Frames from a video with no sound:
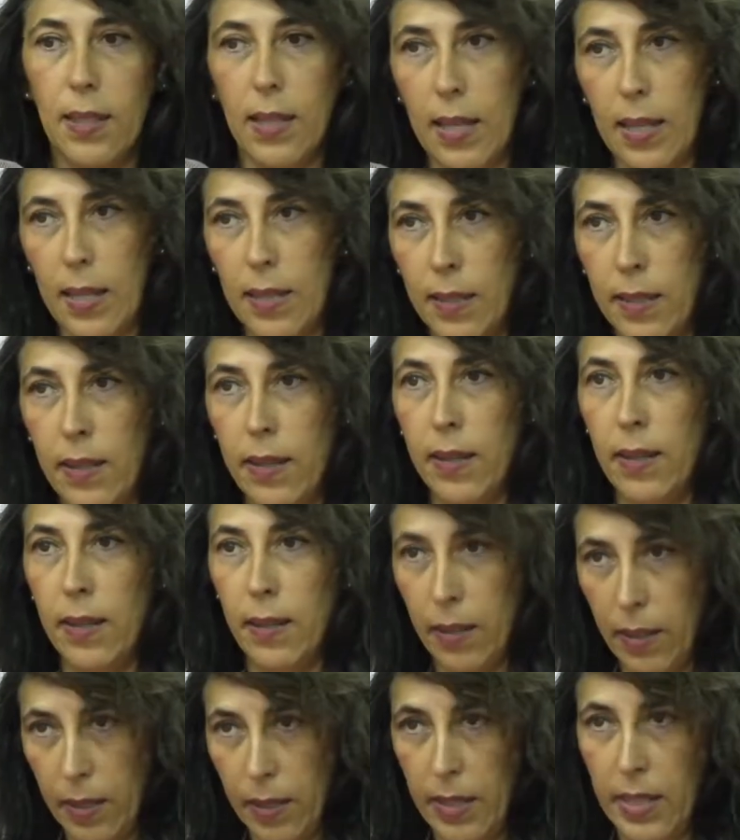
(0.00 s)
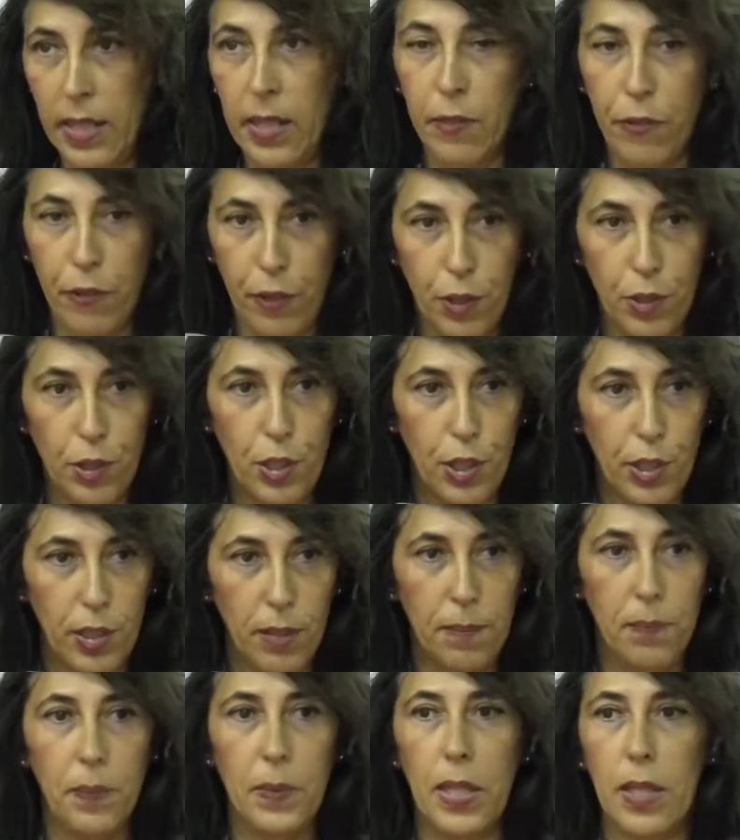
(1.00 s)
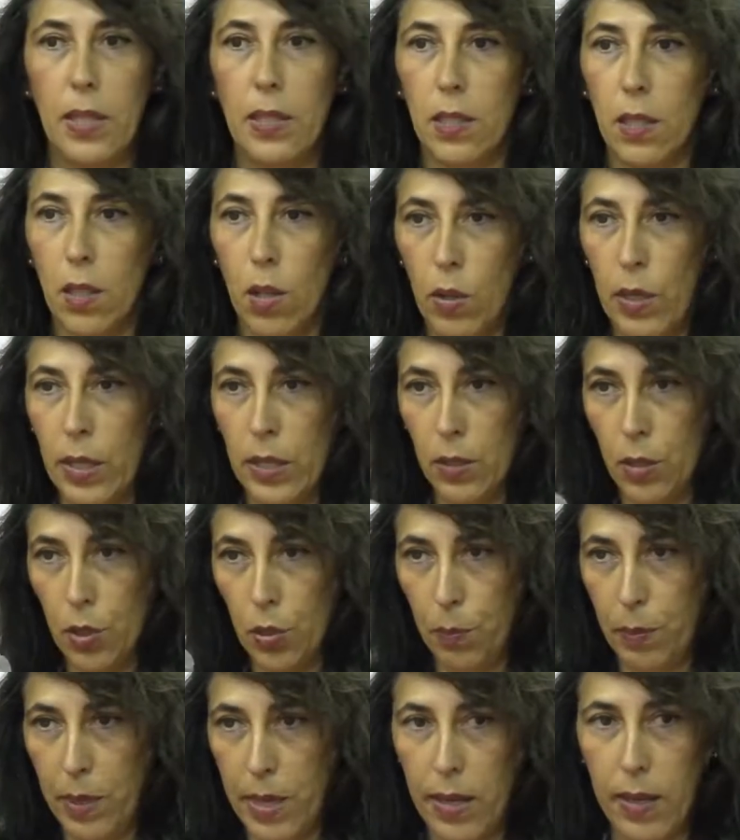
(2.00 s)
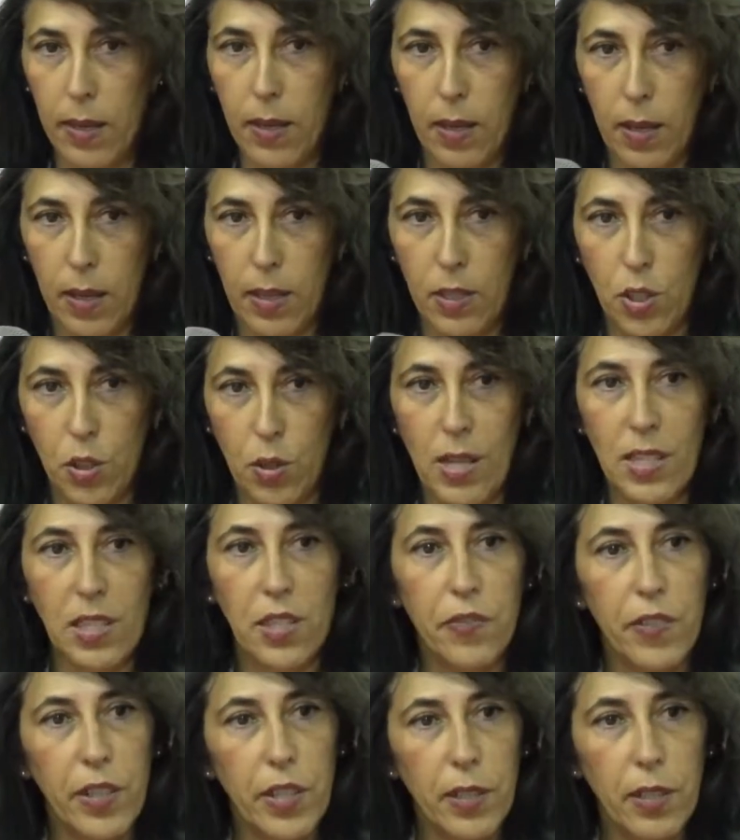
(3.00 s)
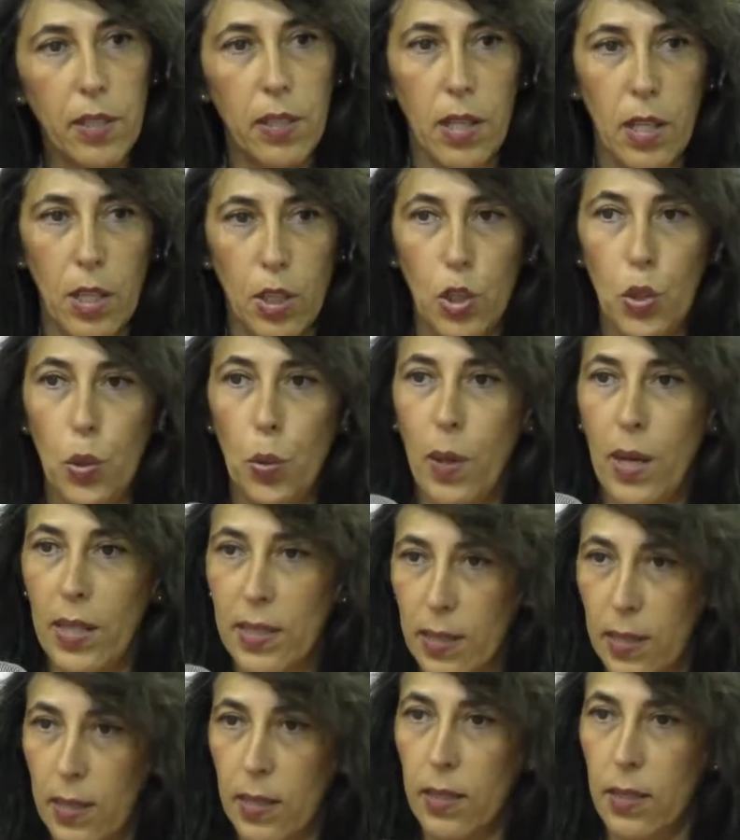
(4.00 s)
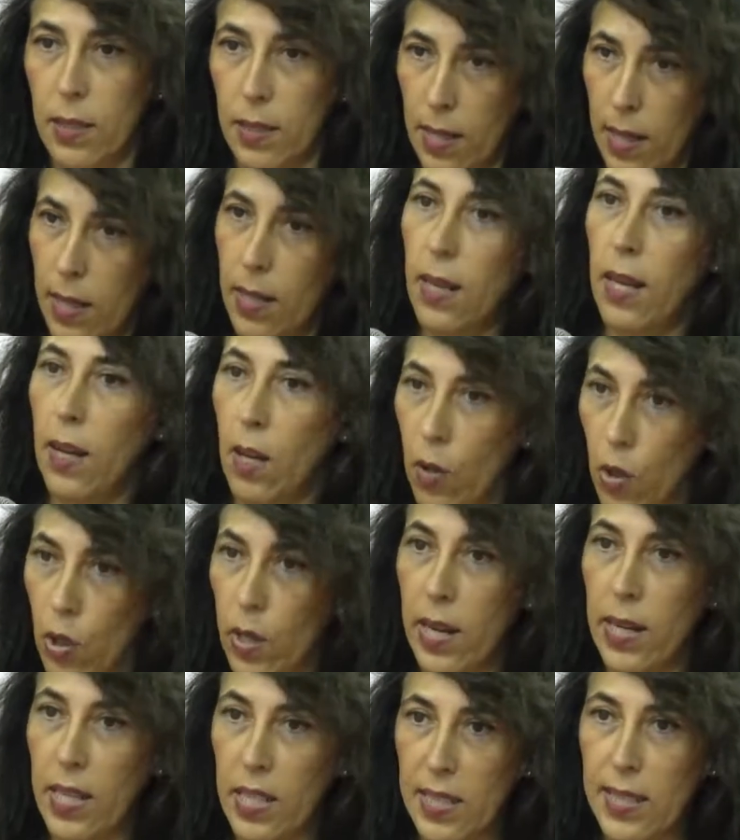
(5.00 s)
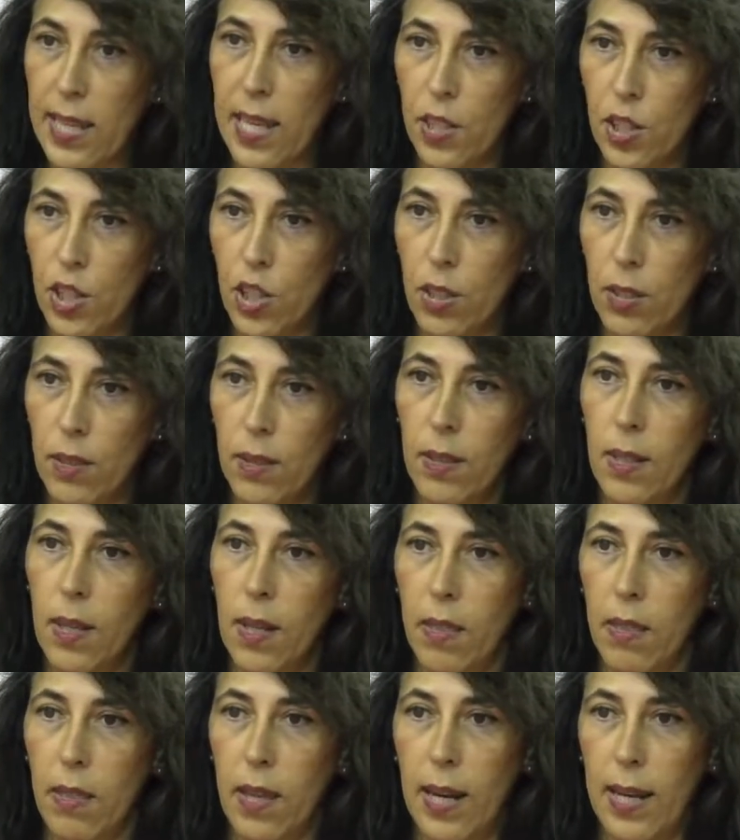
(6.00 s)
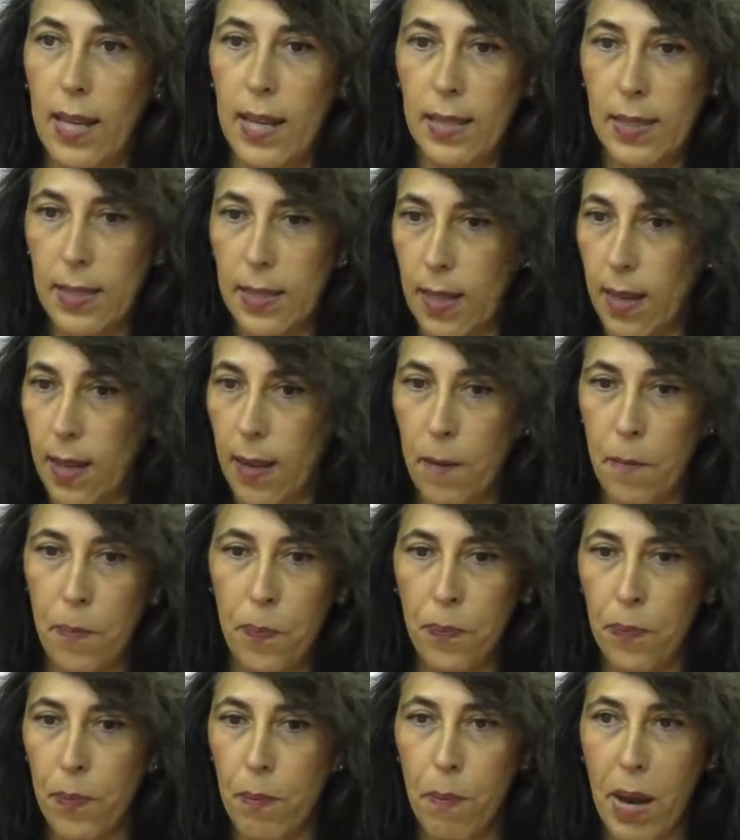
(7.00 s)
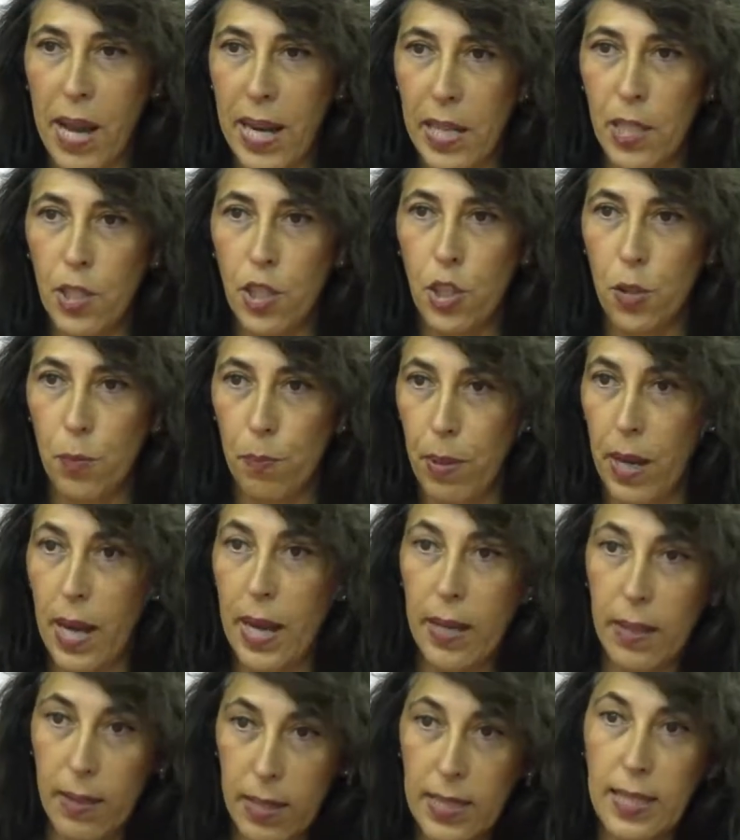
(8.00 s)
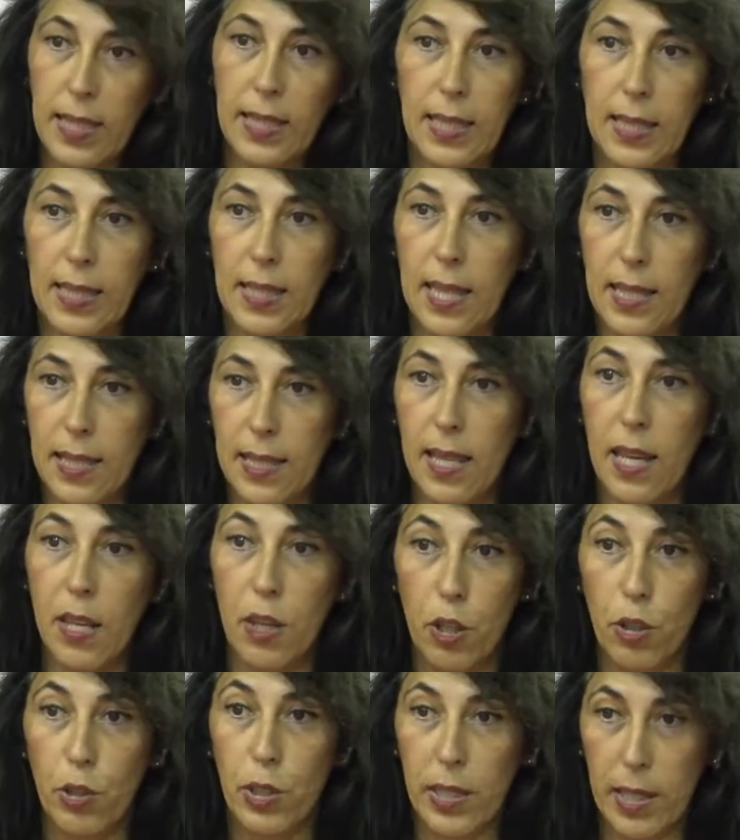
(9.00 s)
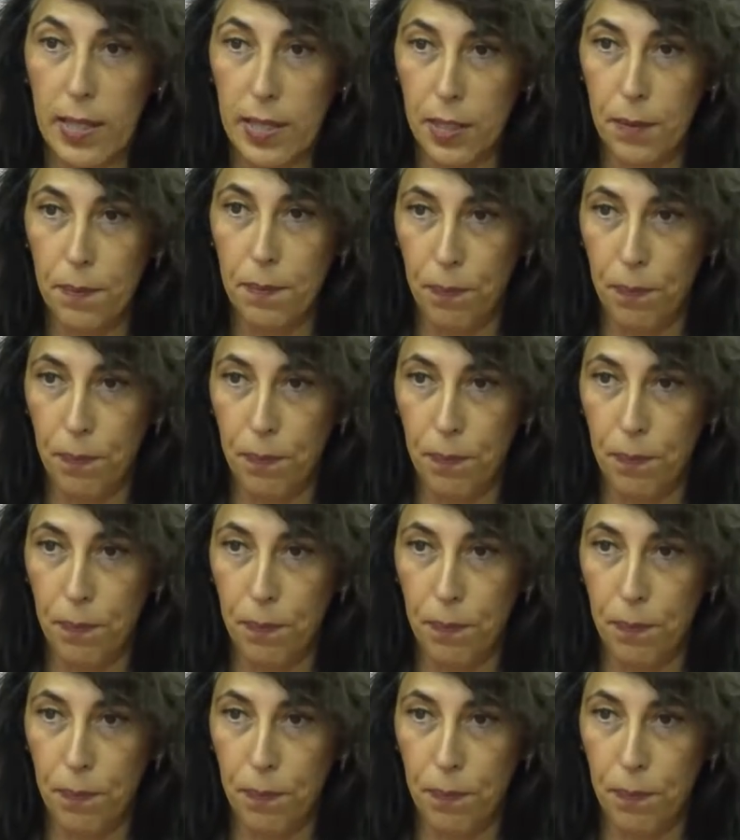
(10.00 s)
in the near future is going to be transferred to a citizen organization that is managed by the citizens that use it.